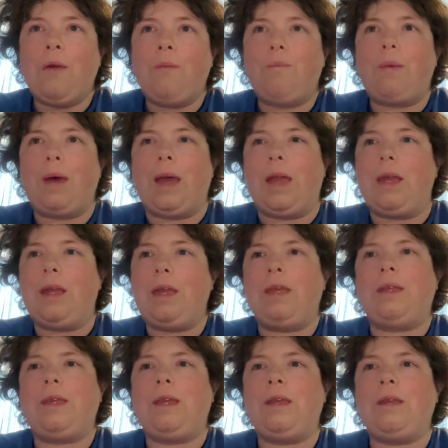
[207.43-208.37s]
but
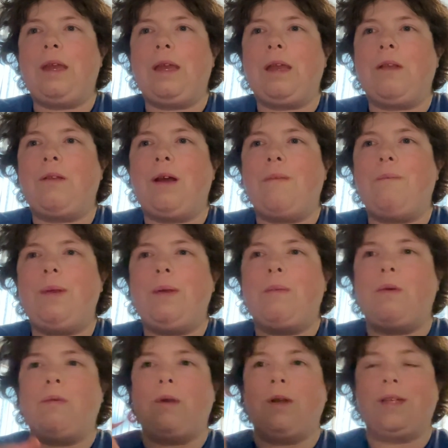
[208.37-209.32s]
it seems like a lot of
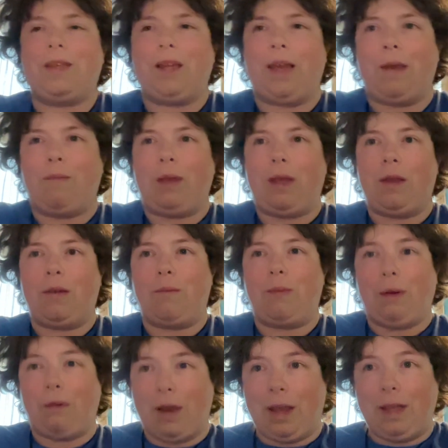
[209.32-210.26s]
people were slamming into
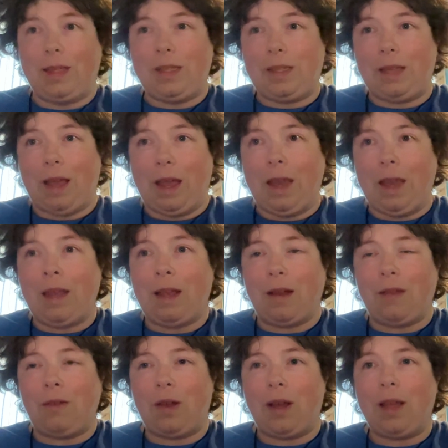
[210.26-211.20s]
my right side
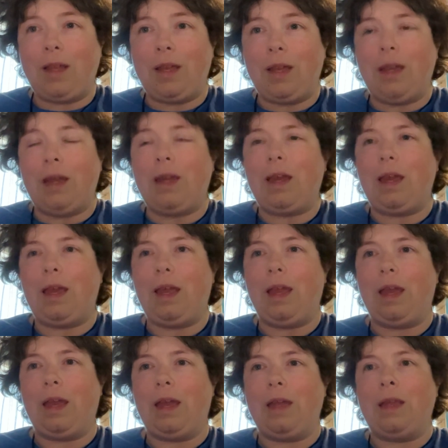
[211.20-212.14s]
a lot
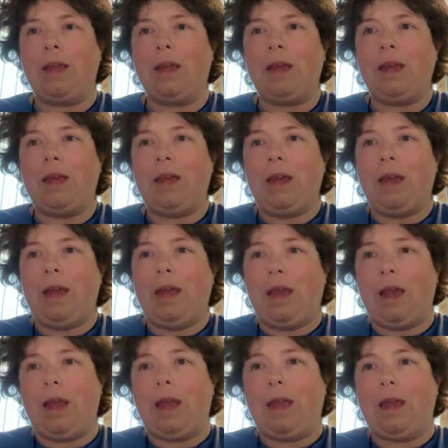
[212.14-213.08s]
and
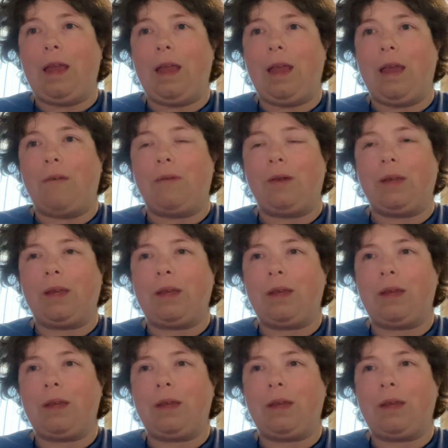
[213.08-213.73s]
I have a